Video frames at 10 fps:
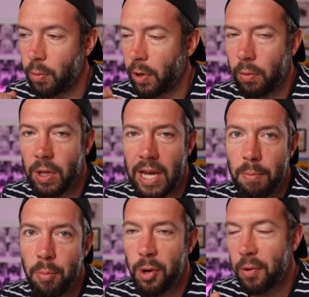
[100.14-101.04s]
but with
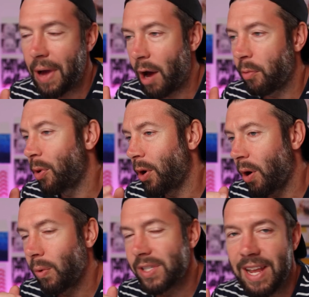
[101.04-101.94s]
input,
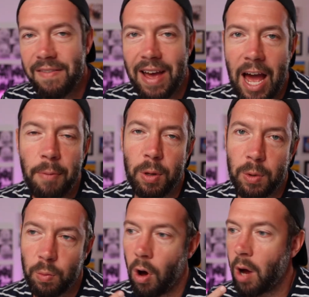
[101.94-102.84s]
output, I was never happy
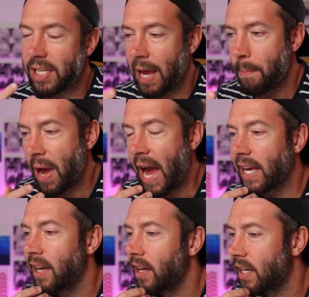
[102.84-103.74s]
with what I was getting
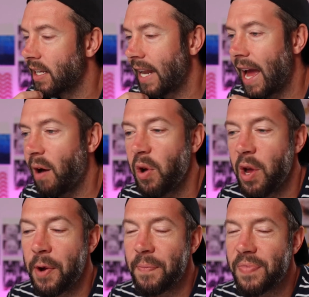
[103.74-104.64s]
back. Now,
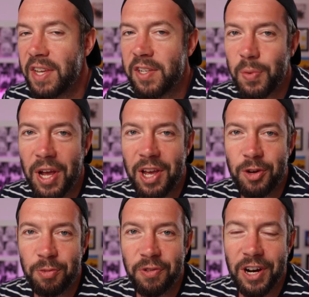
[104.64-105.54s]
this is where
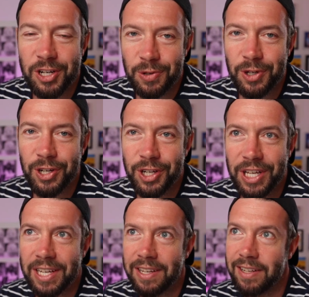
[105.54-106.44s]
your professional
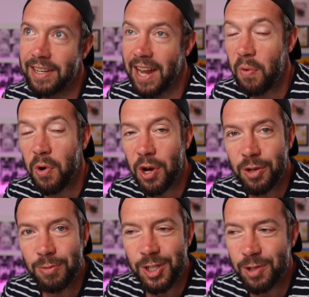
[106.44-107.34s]
learning network
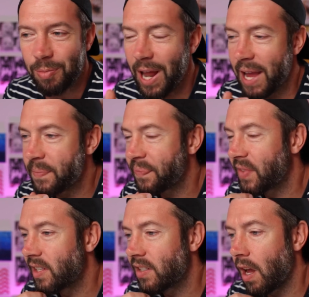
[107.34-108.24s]
comes into play.
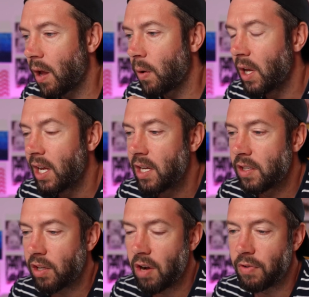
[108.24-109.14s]
So
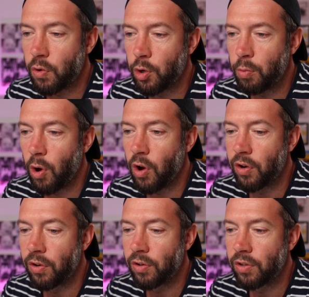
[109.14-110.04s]
it's kind of a group
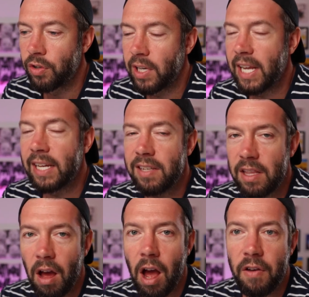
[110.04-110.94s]
on
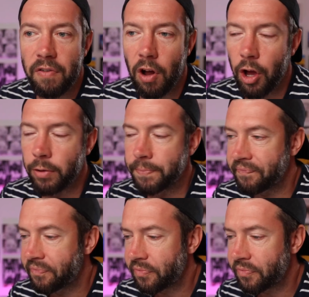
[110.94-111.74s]
LinkedIn that I follow.